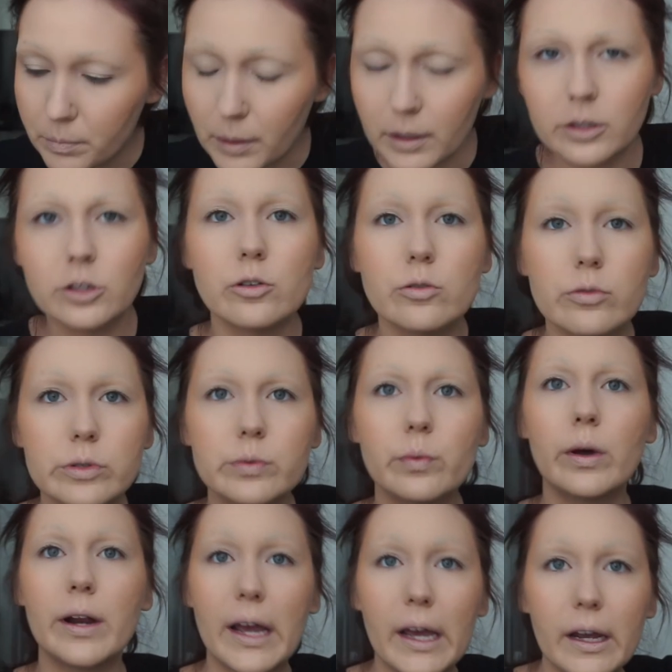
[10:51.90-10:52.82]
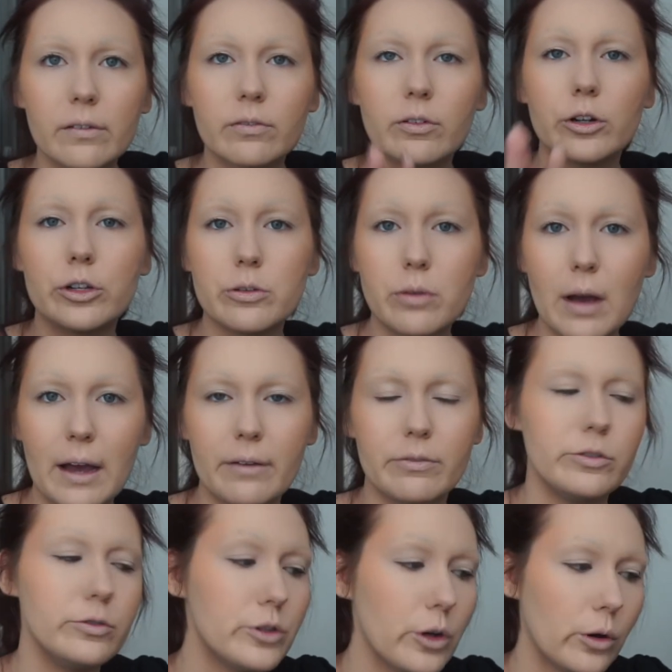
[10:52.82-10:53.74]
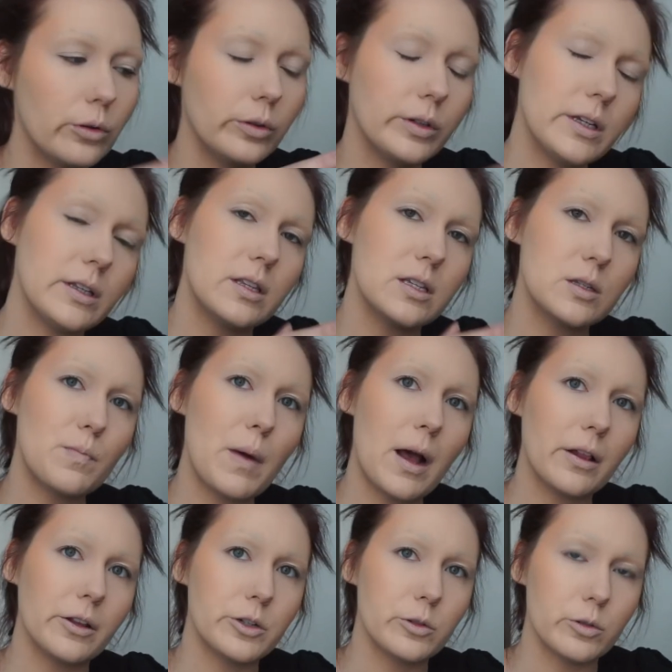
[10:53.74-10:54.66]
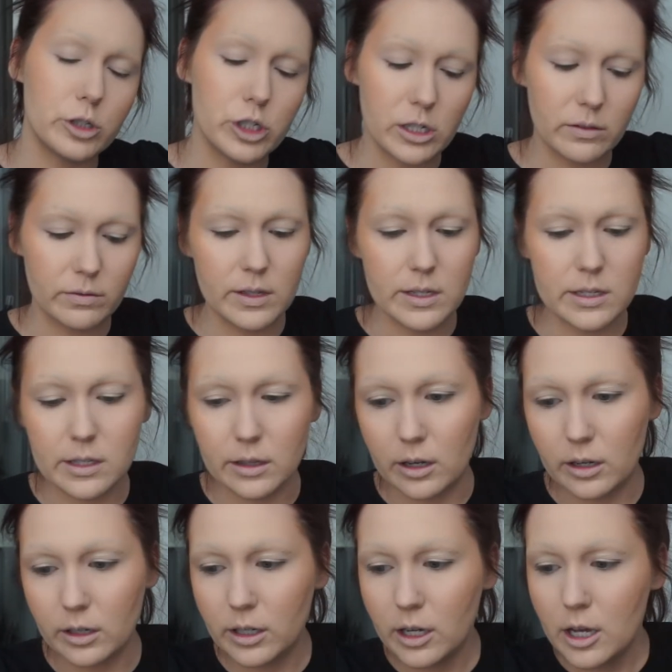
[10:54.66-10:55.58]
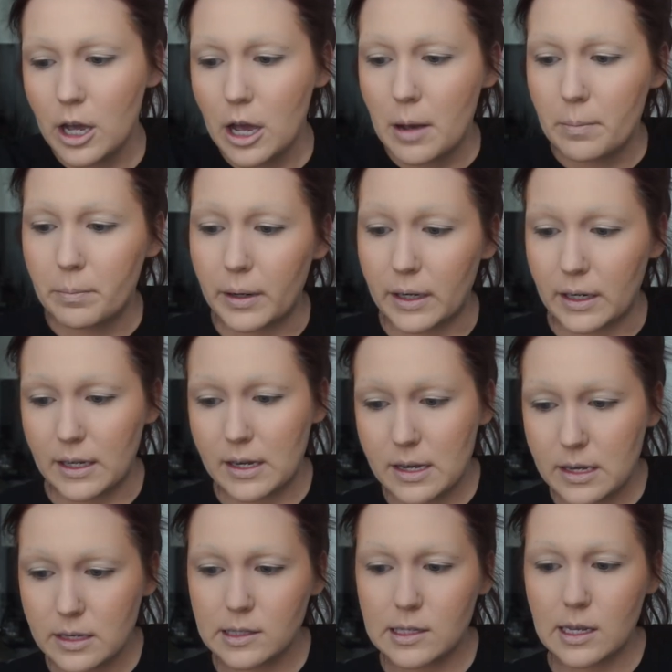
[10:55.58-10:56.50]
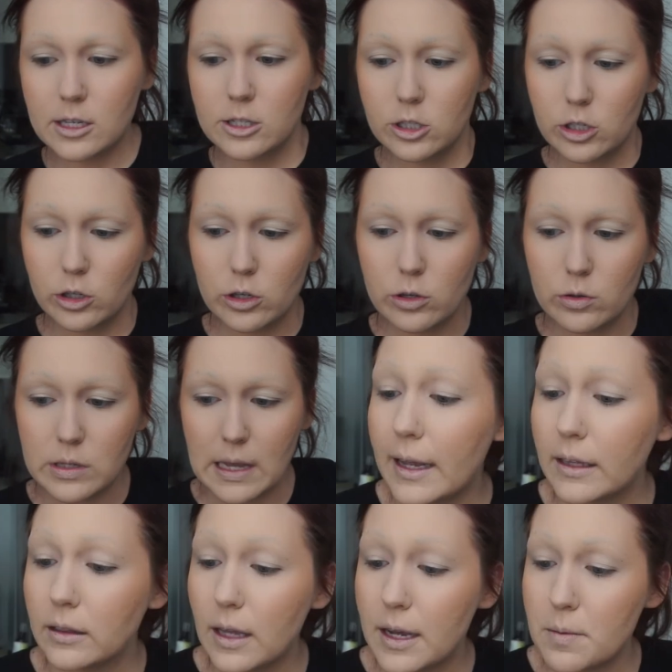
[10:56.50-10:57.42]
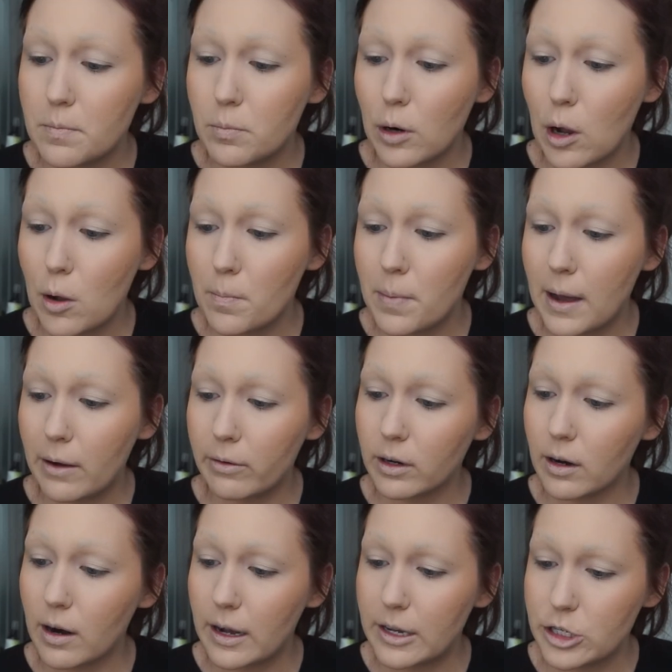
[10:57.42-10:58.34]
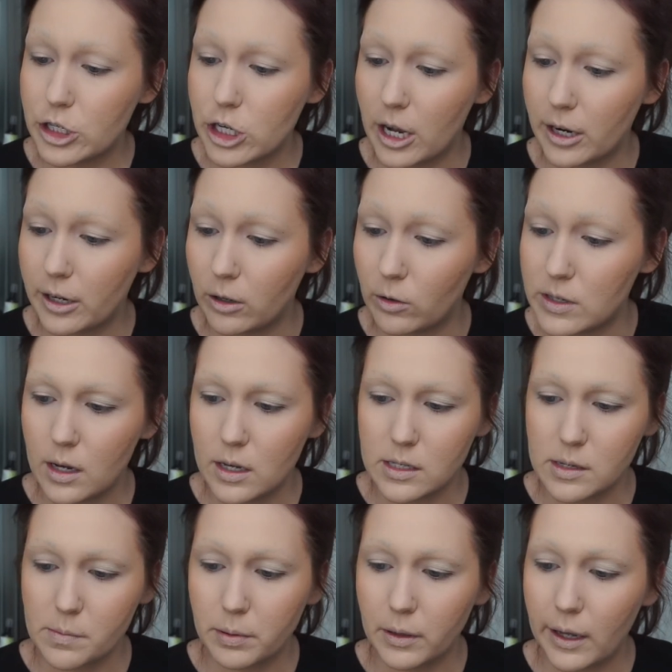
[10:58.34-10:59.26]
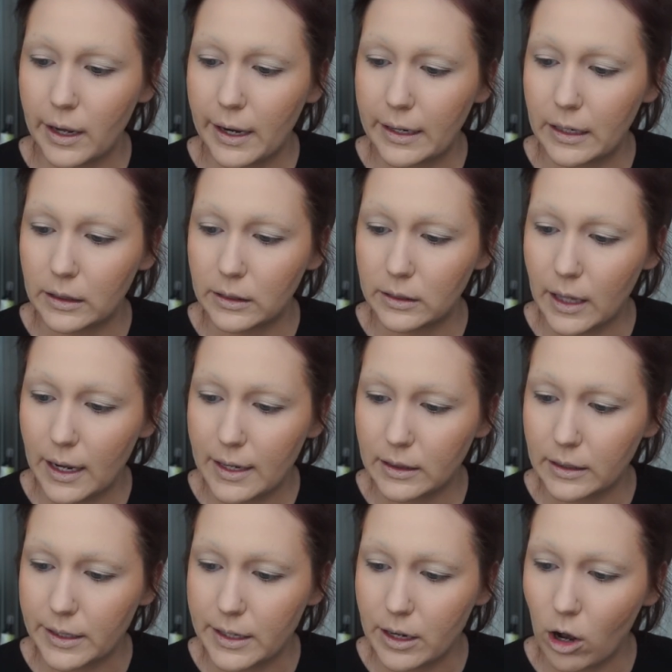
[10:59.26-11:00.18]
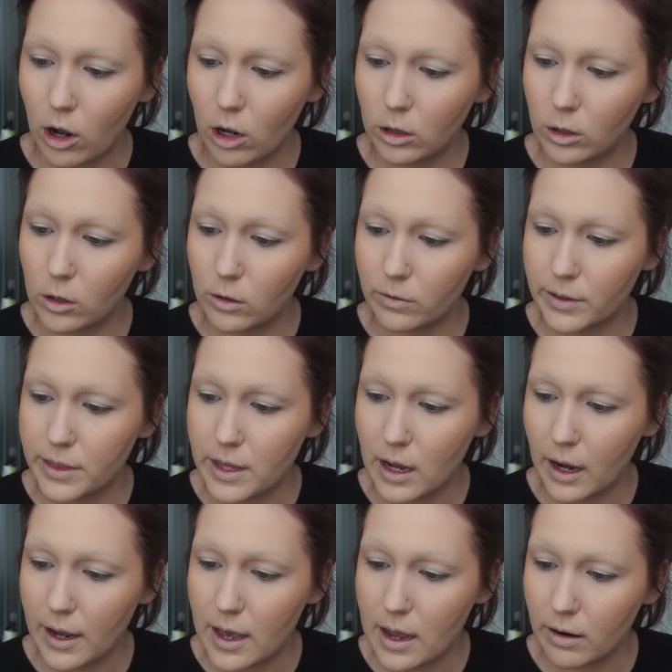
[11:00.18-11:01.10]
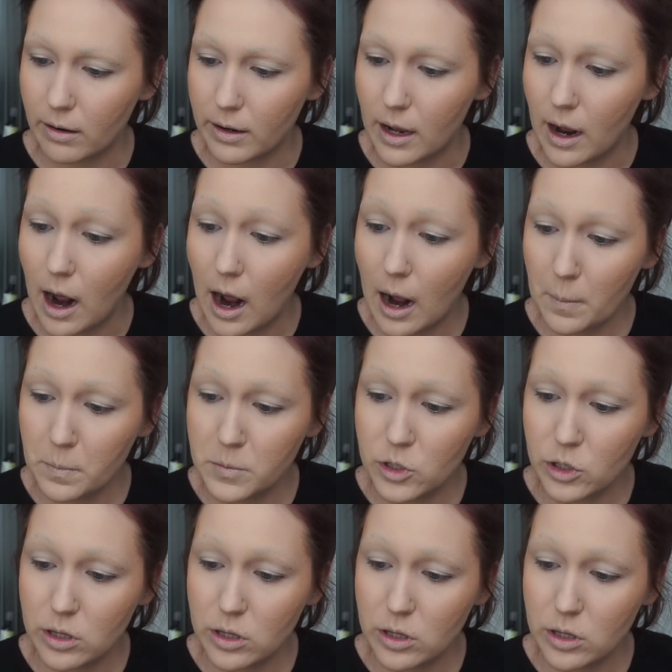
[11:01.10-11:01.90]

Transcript: but use whatever you have. You don't need this palette to achieve this look. But he says to use a light brown powder eyeshadow is applied lightly all over the eye area, up to